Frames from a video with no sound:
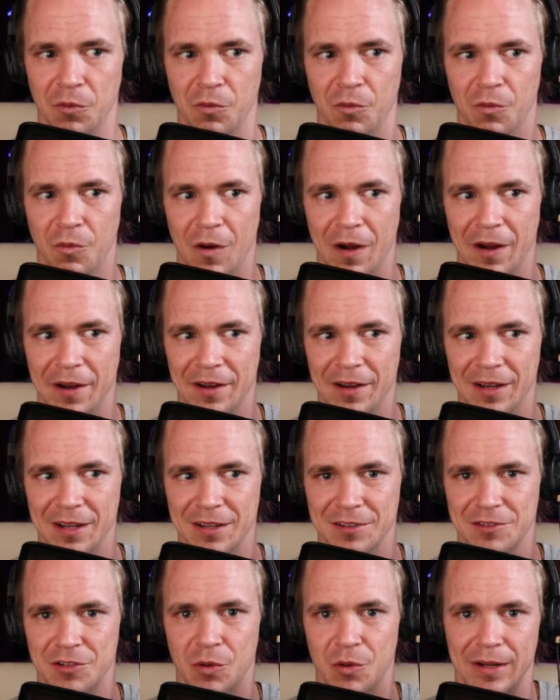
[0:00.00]
what
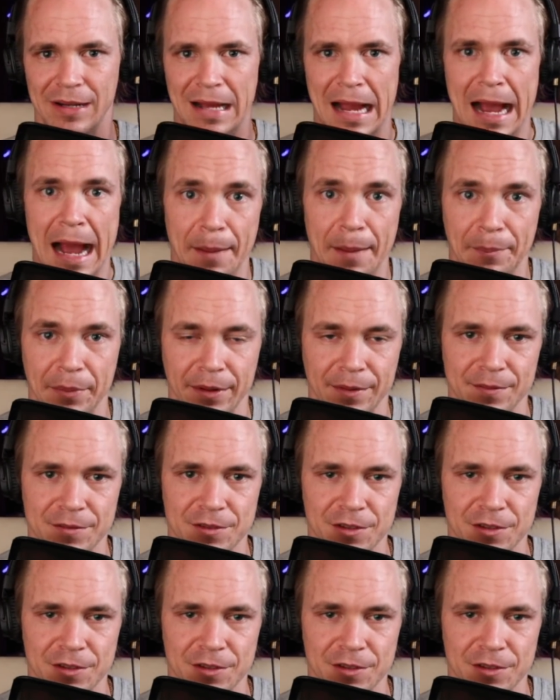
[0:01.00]
is going to happen.